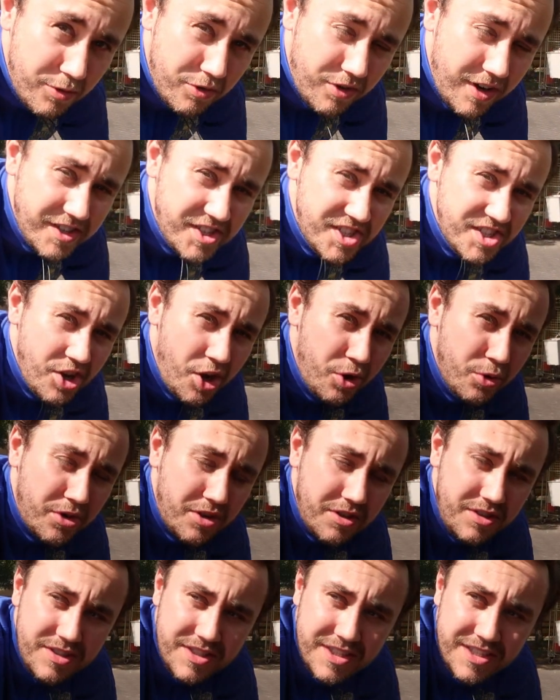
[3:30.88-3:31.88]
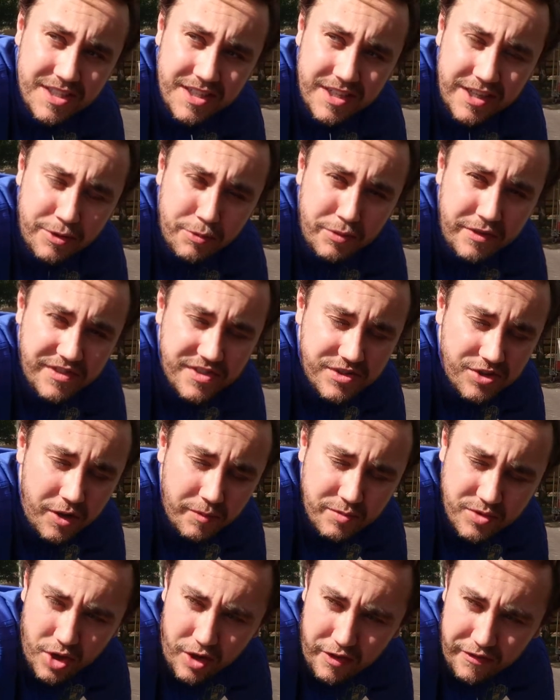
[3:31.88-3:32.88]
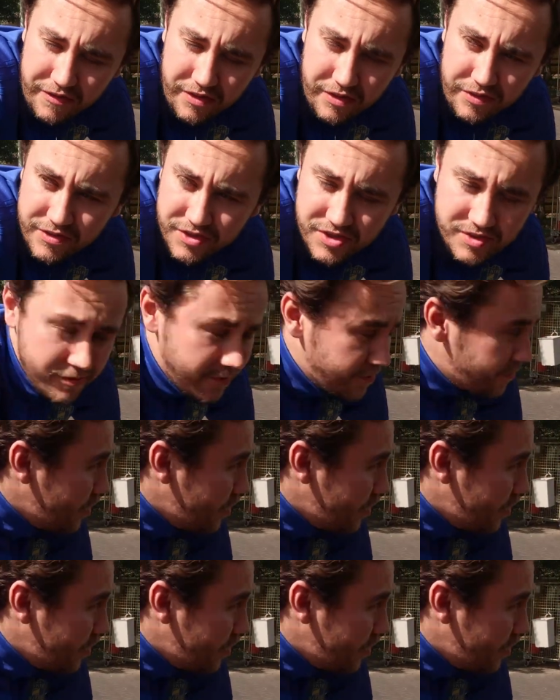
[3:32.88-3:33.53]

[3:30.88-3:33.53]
we're at Stoke. We've stopped off for some